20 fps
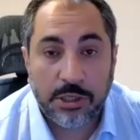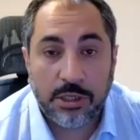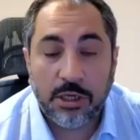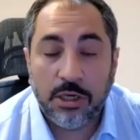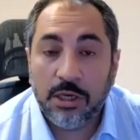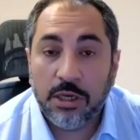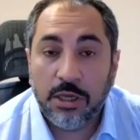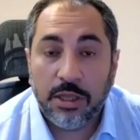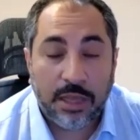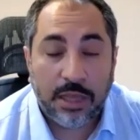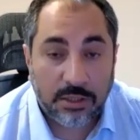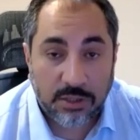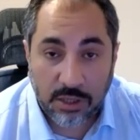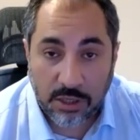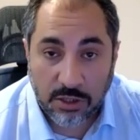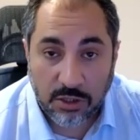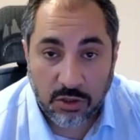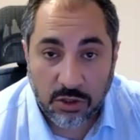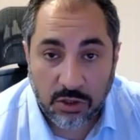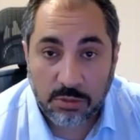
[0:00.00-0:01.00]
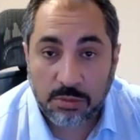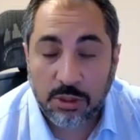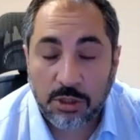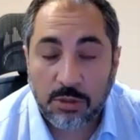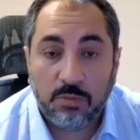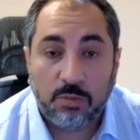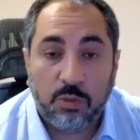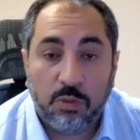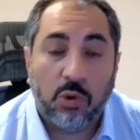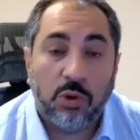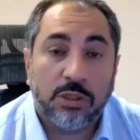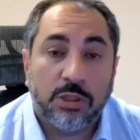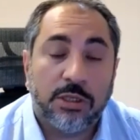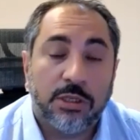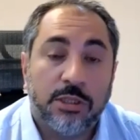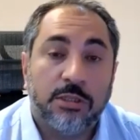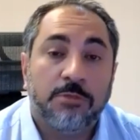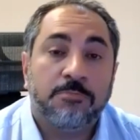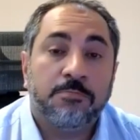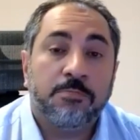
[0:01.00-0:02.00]
that's extremely
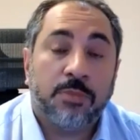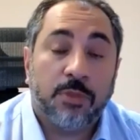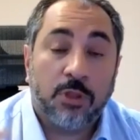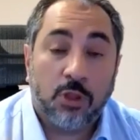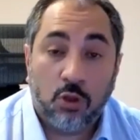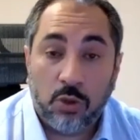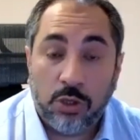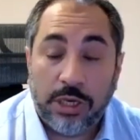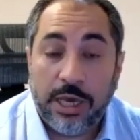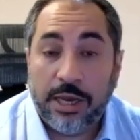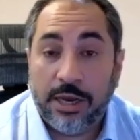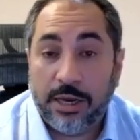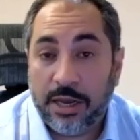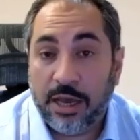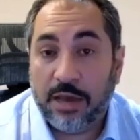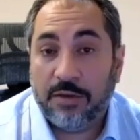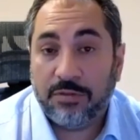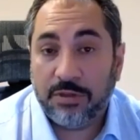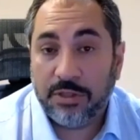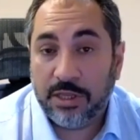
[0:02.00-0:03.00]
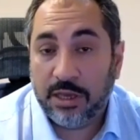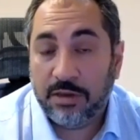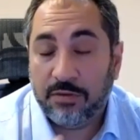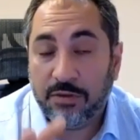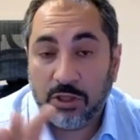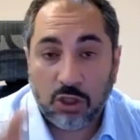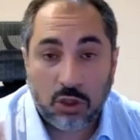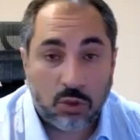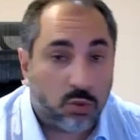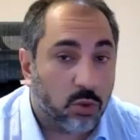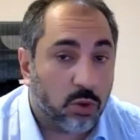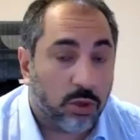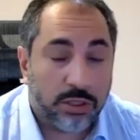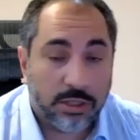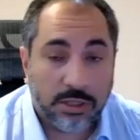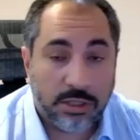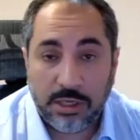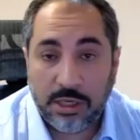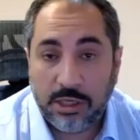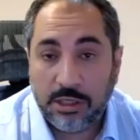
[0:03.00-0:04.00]
important to get an affidavit, sworn
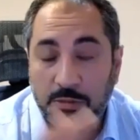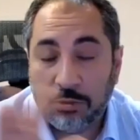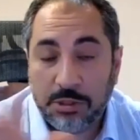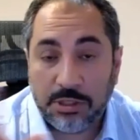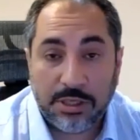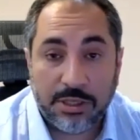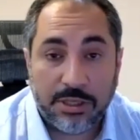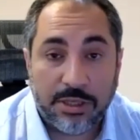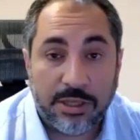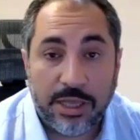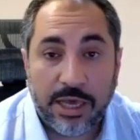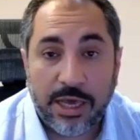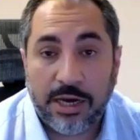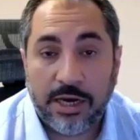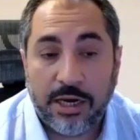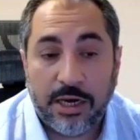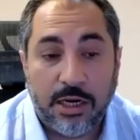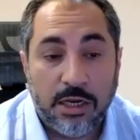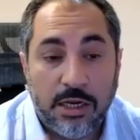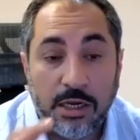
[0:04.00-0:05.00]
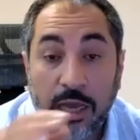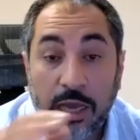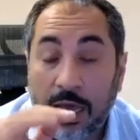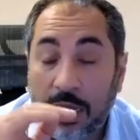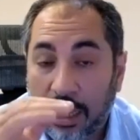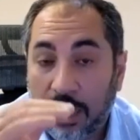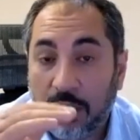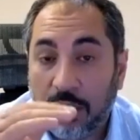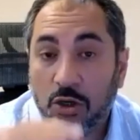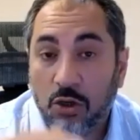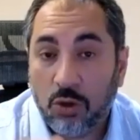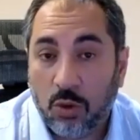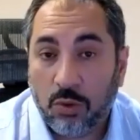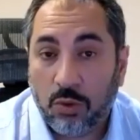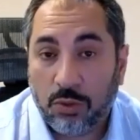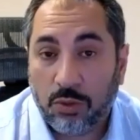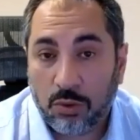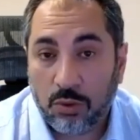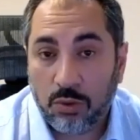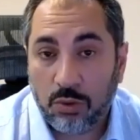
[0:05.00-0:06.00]
statement, a letter, and I'll go
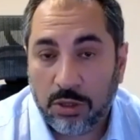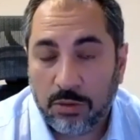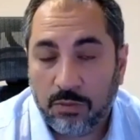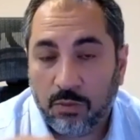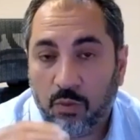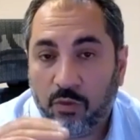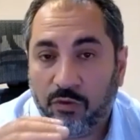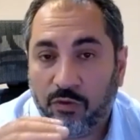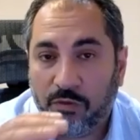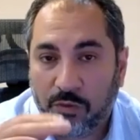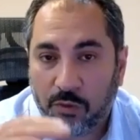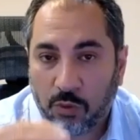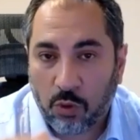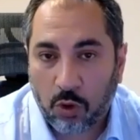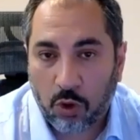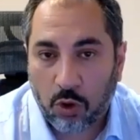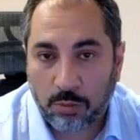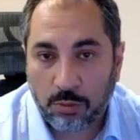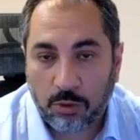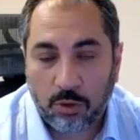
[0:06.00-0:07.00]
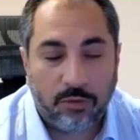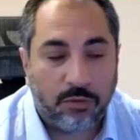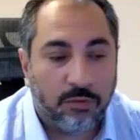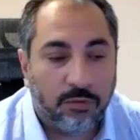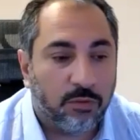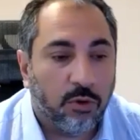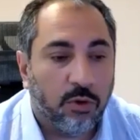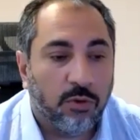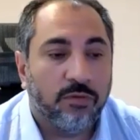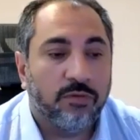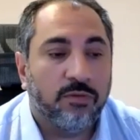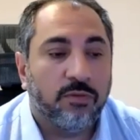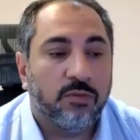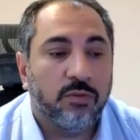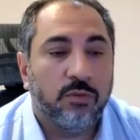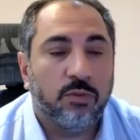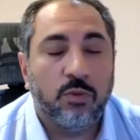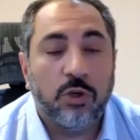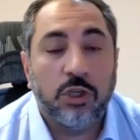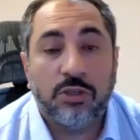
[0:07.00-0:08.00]
through the form of
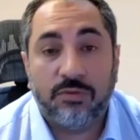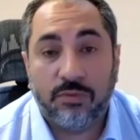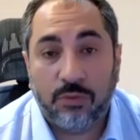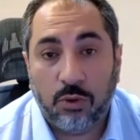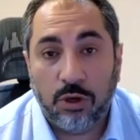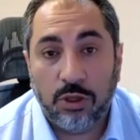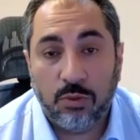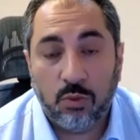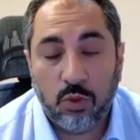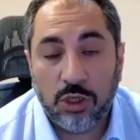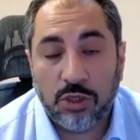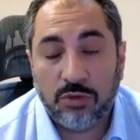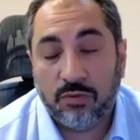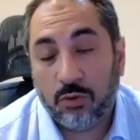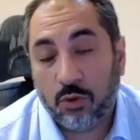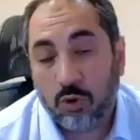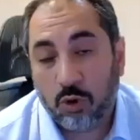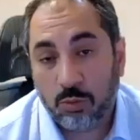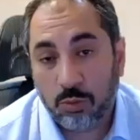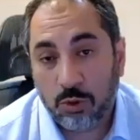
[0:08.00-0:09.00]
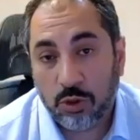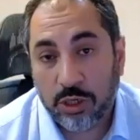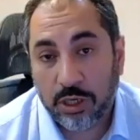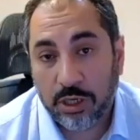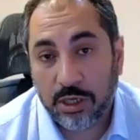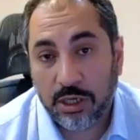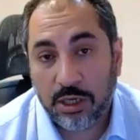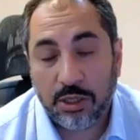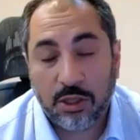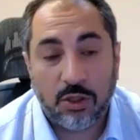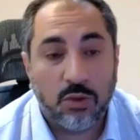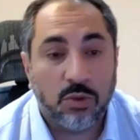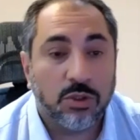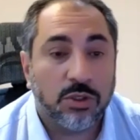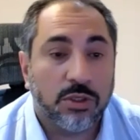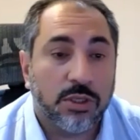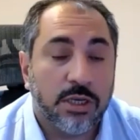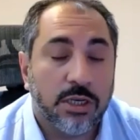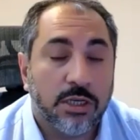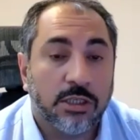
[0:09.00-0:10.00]
in which form you can get those
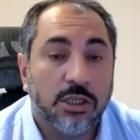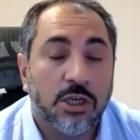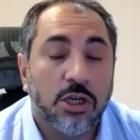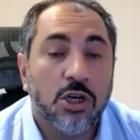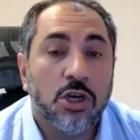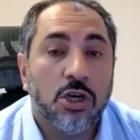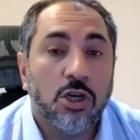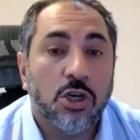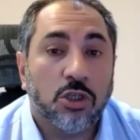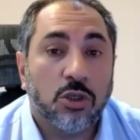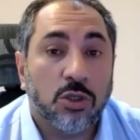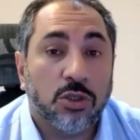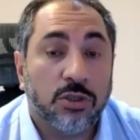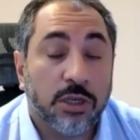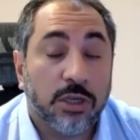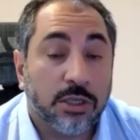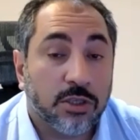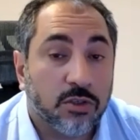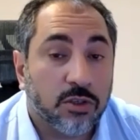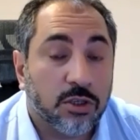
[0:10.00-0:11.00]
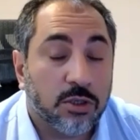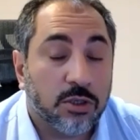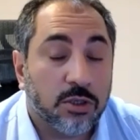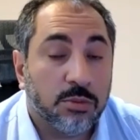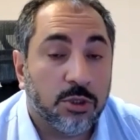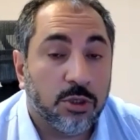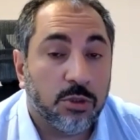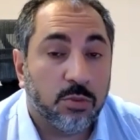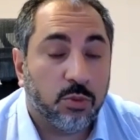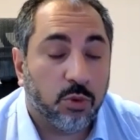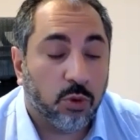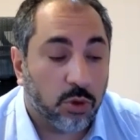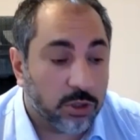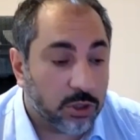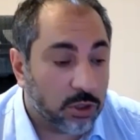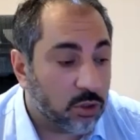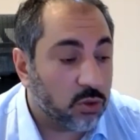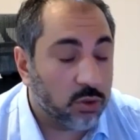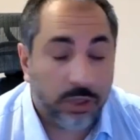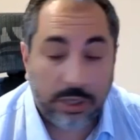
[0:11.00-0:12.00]
things. So it's extremely
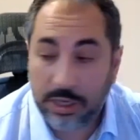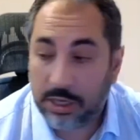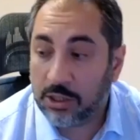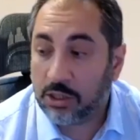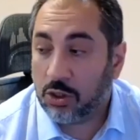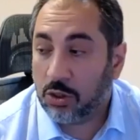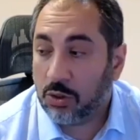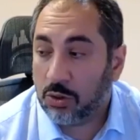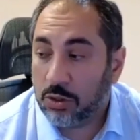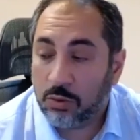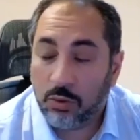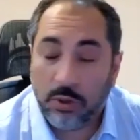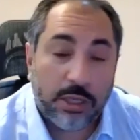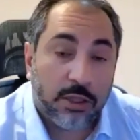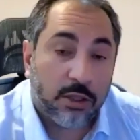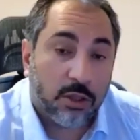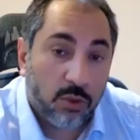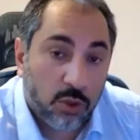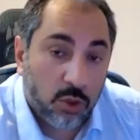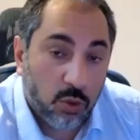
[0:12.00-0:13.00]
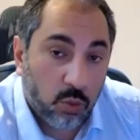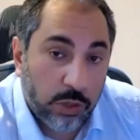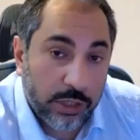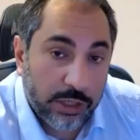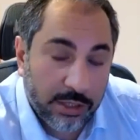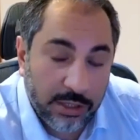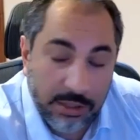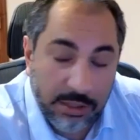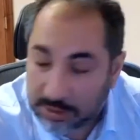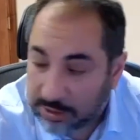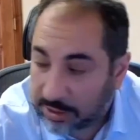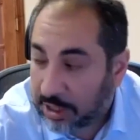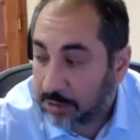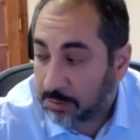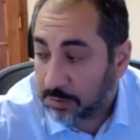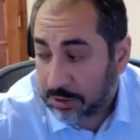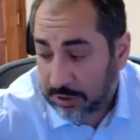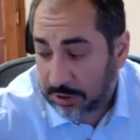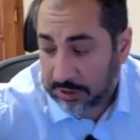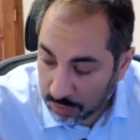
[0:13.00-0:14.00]
important to get those witness
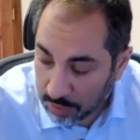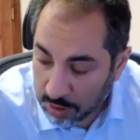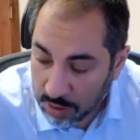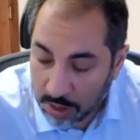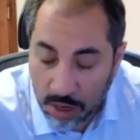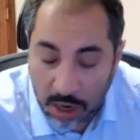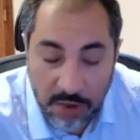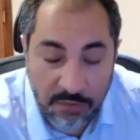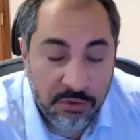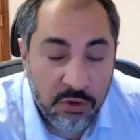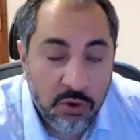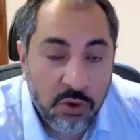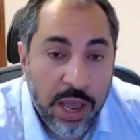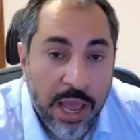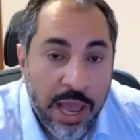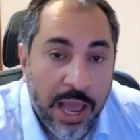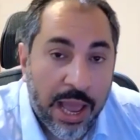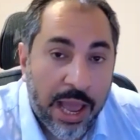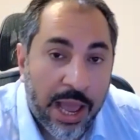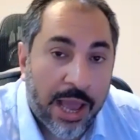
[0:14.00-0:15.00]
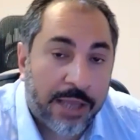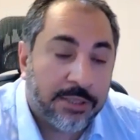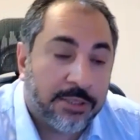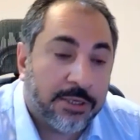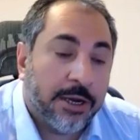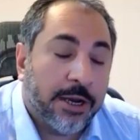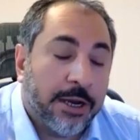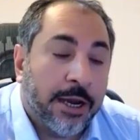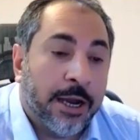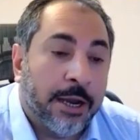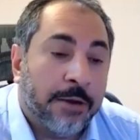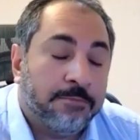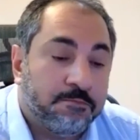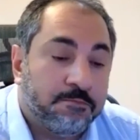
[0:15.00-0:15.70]
statements. If you had a